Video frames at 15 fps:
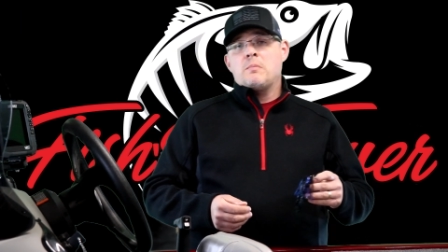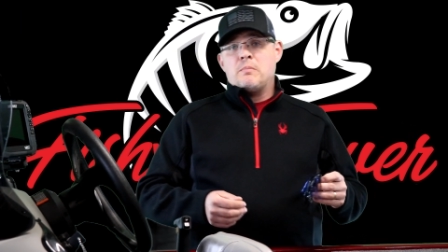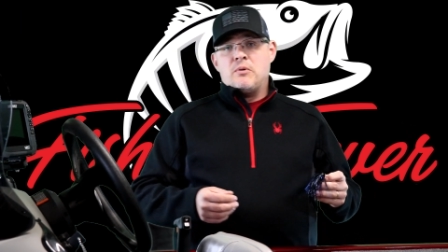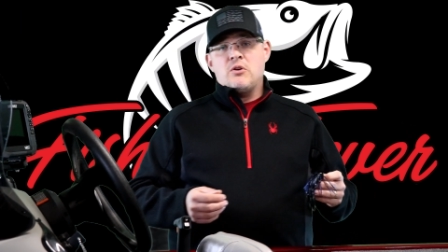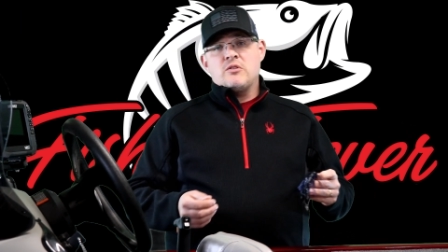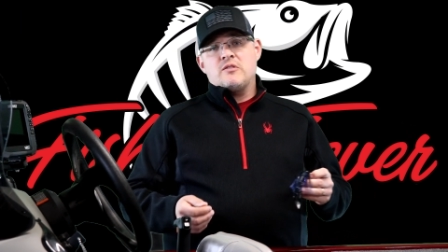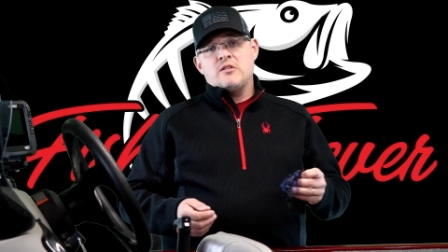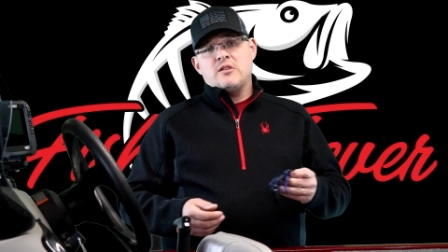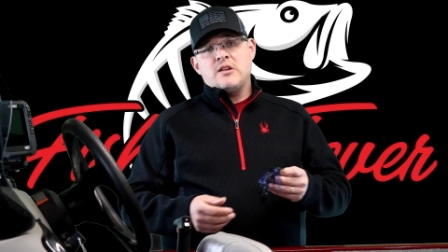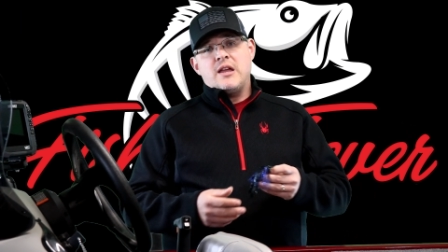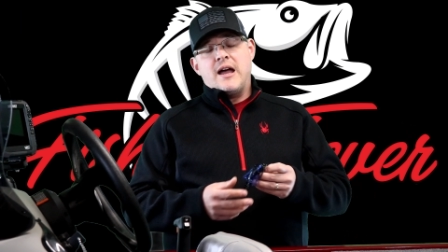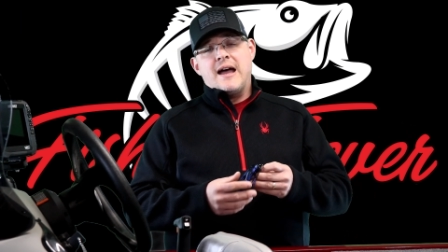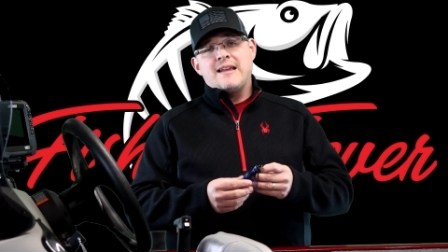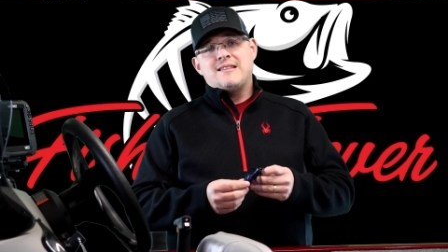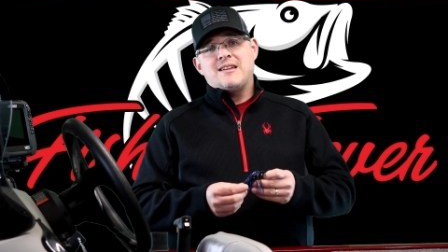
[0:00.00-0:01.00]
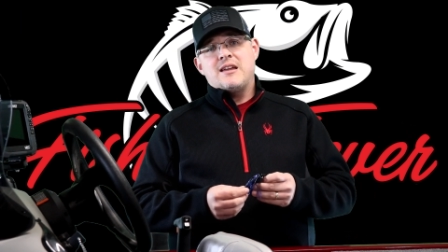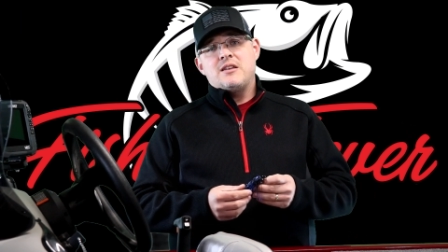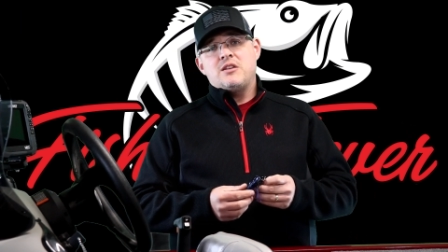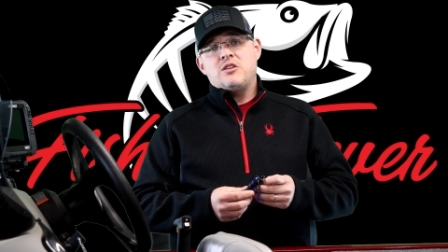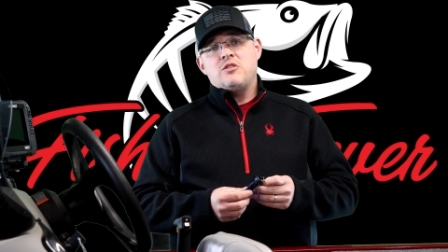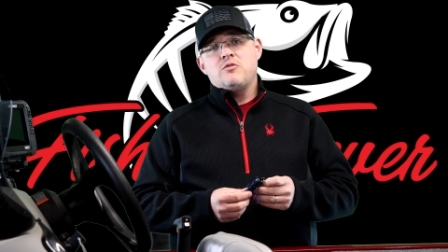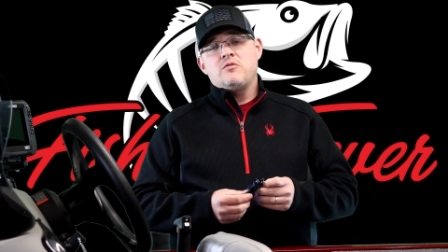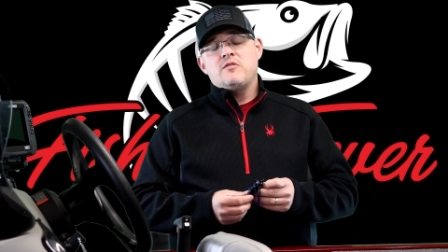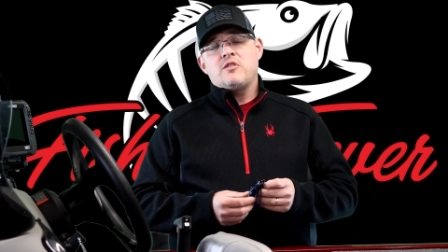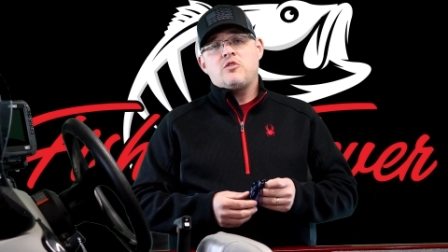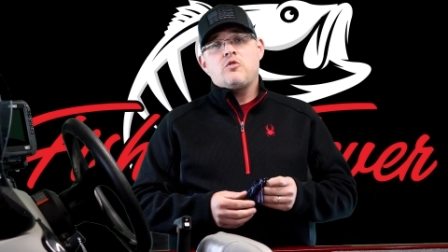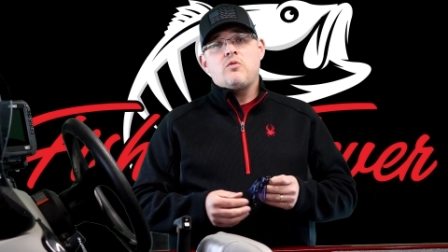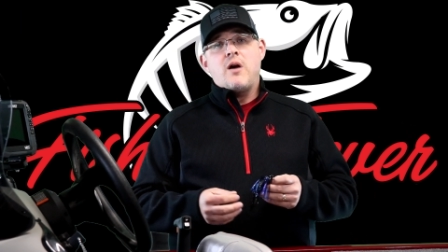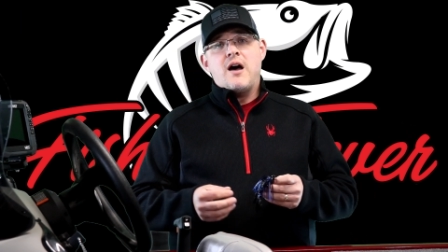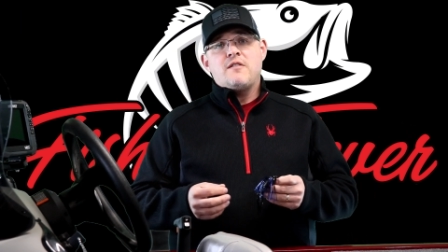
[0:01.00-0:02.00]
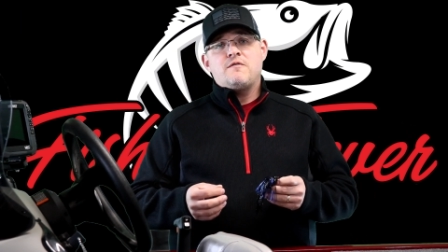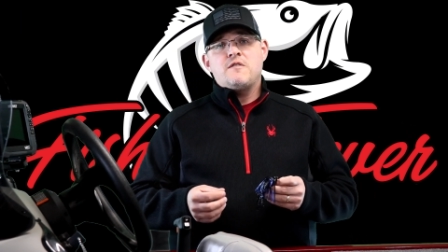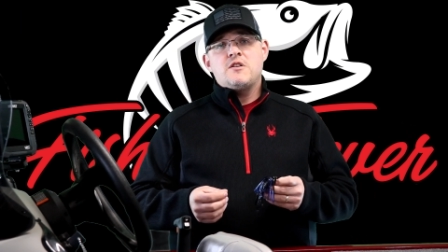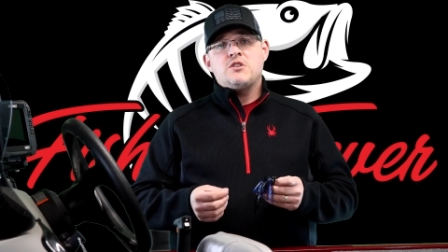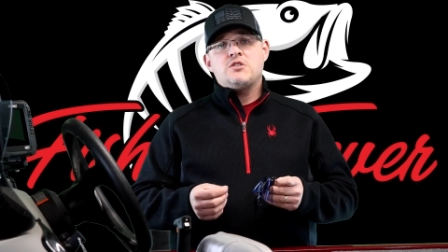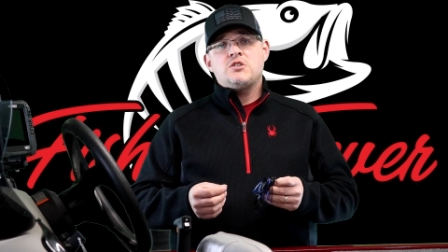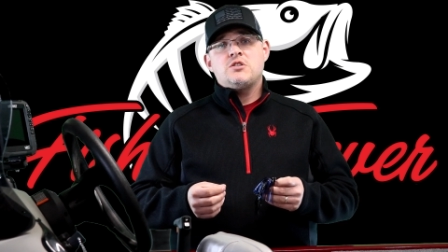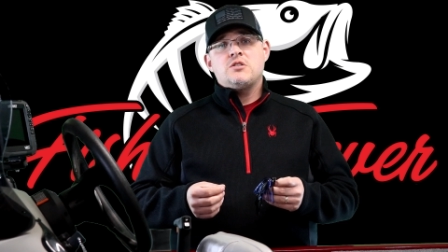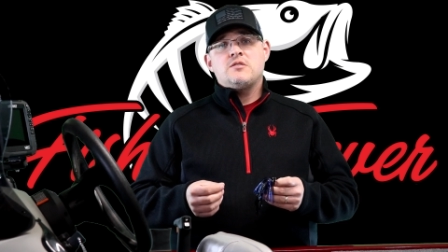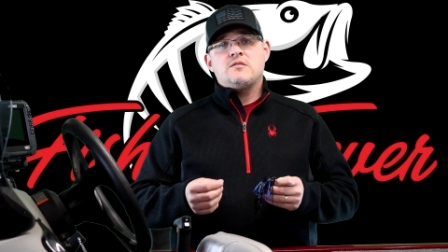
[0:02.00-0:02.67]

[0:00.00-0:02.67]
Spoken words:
Personally, I tend to use a crawfish